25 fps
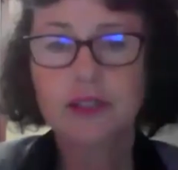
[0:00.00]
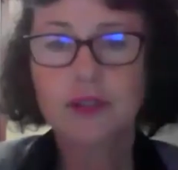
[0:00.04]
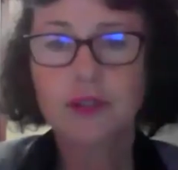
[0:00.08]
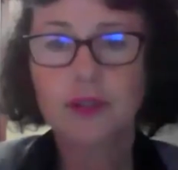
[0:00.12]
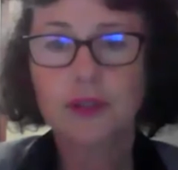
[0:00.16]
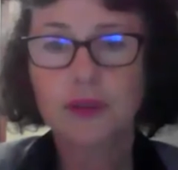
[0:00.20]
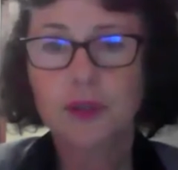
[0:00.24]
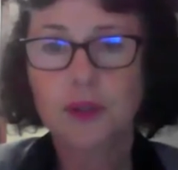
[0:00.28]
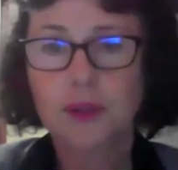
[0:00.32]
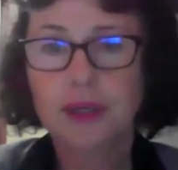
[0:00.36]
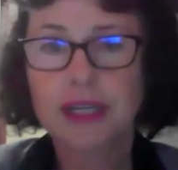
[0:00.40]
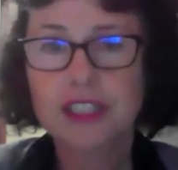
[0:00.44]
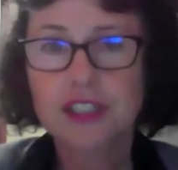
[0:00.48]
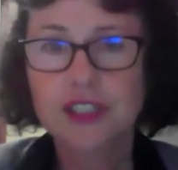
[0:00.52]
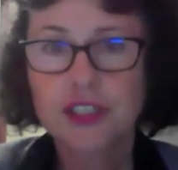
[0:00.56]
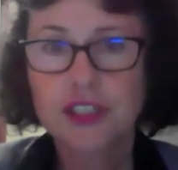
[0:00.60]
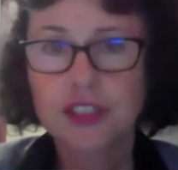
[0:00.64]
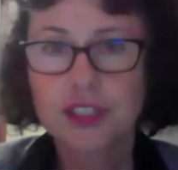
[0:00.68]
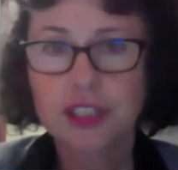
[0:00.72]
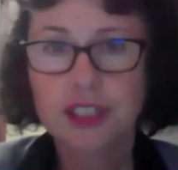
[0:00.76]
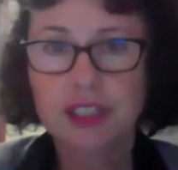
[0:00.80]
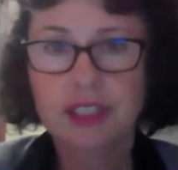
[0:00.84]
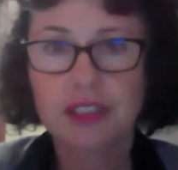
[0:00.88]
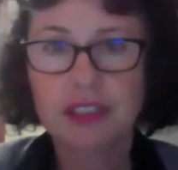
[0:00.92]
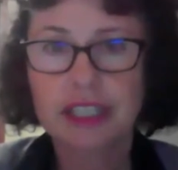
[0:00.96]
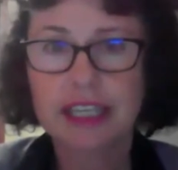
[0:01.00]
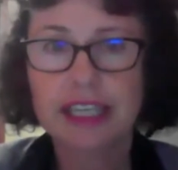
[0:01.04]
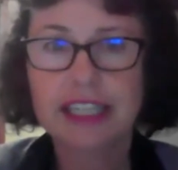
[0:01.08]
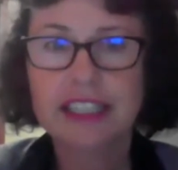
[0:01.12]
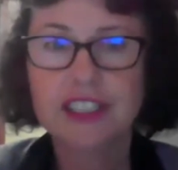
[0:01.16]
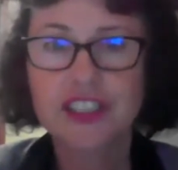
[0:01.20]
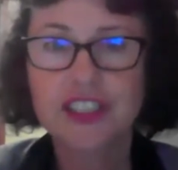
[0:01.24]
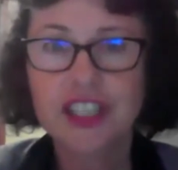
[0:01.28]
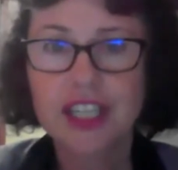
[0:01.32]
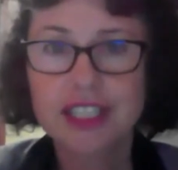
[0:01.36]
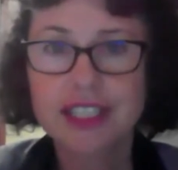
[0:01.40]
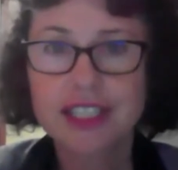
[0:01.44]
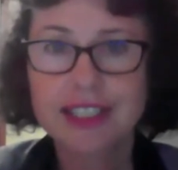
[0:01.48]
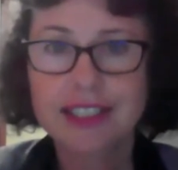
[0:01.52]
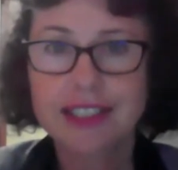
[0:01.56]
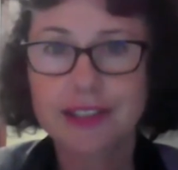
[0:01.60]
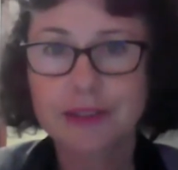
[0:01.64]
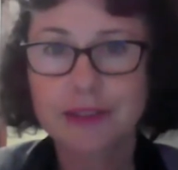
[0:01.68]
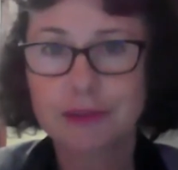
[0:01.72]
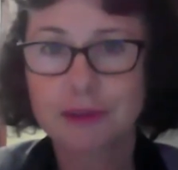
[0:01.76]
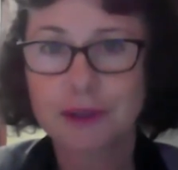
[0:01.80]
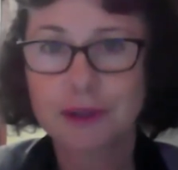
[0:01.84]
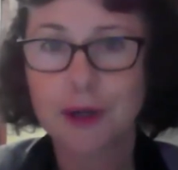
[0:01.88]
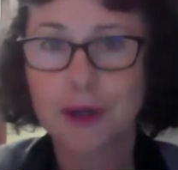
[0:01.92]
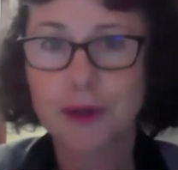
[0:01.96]
a good question. It just
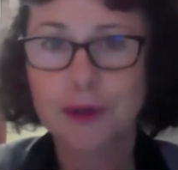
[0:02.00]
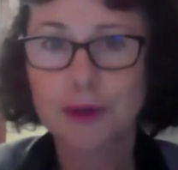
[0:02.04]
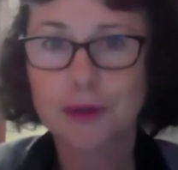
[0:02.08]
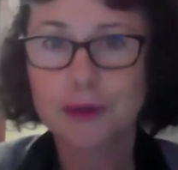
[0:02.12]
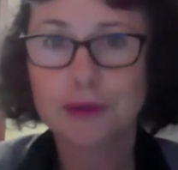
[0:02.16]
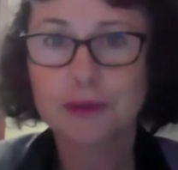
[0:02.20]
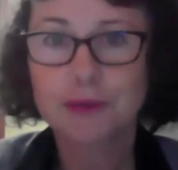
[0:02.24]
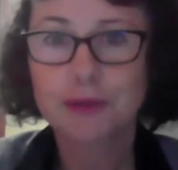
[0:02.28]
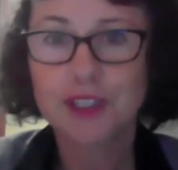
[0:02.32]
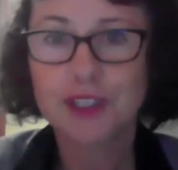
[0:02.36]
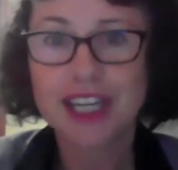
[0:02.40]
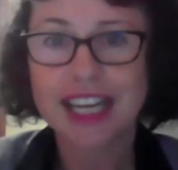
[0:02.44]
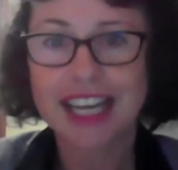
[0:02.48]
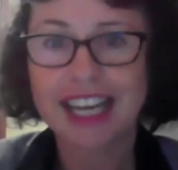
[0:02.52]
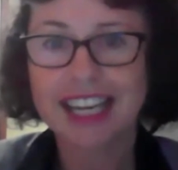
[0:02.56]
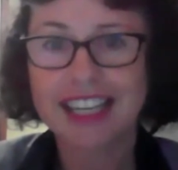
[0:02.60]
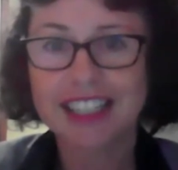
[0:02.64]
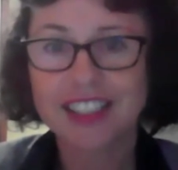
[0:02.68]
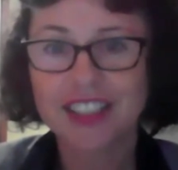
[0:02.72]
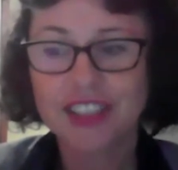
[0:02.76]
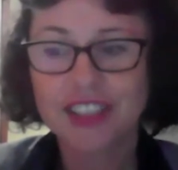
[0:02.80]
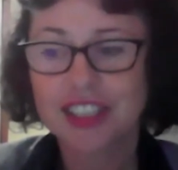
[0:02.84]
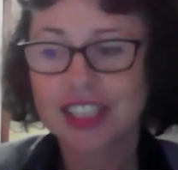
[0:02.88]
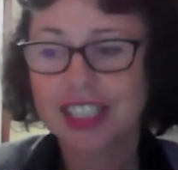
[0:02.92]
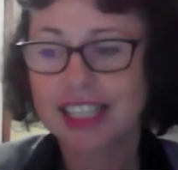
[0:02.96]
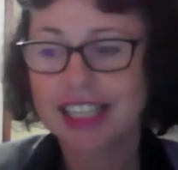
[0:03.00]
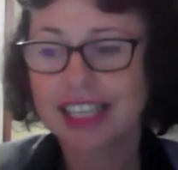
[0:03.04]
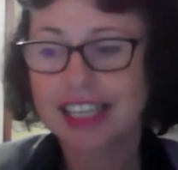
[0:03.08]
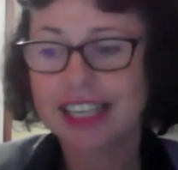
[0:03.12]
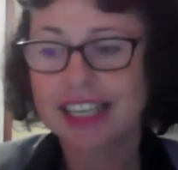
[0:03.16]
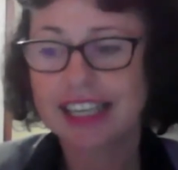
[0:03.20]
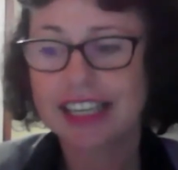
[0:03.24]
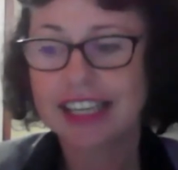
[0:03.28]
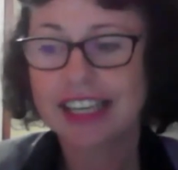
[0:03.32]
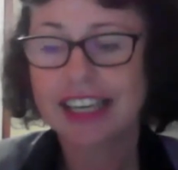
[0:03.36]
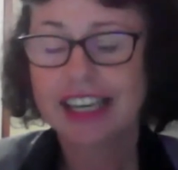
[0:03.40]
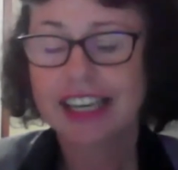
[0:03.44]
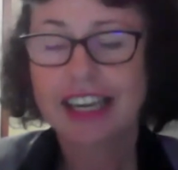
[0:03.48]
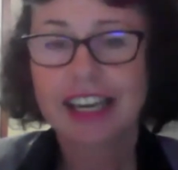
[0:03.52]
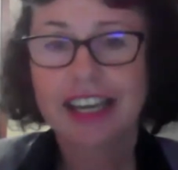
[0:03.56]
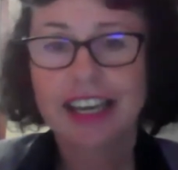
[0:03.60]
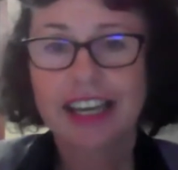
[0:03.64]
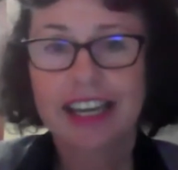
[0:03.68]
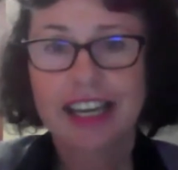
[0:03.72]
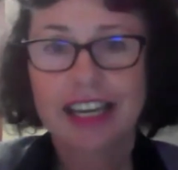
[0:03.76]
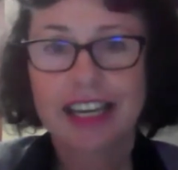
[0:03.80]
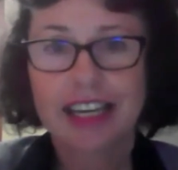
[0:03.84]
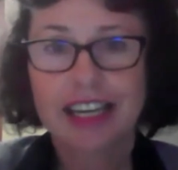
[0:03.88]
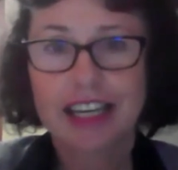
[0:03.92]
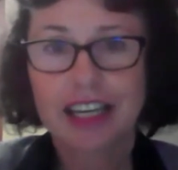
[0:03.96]
evolved, actually.
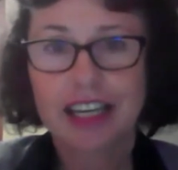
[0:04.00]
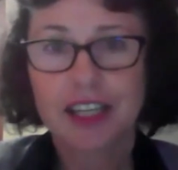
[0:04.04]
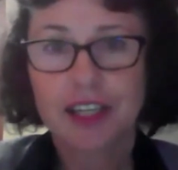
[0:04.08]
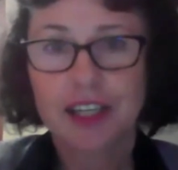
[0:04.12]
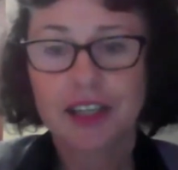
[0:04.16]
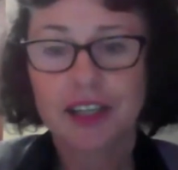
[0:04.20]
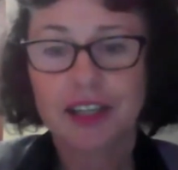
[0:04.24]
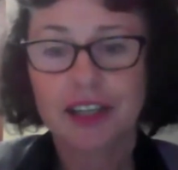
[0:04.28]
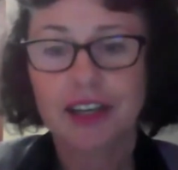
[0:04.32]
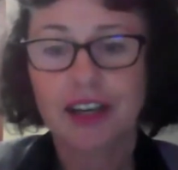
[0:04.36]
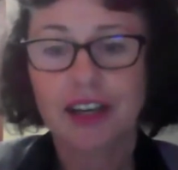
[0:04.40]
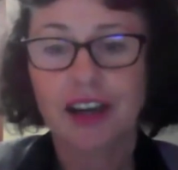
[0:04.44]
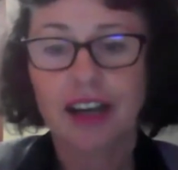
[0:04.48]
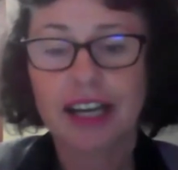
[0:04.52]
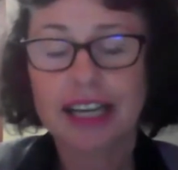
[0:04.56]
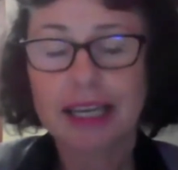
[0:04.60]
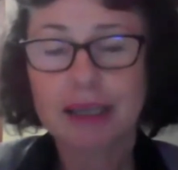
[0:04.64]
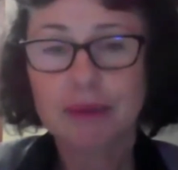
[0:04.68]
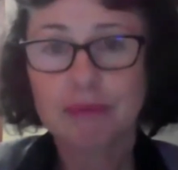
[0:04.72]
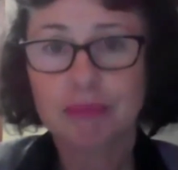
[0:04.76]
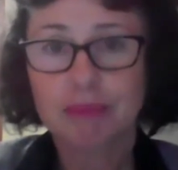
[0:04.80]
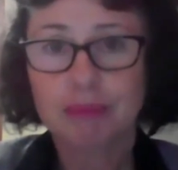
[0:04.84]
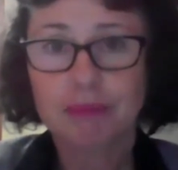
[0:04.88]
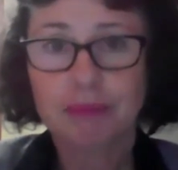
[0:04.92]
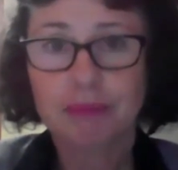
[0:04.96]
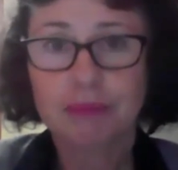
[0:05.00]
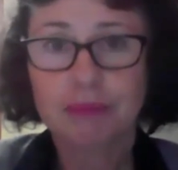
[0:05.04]
I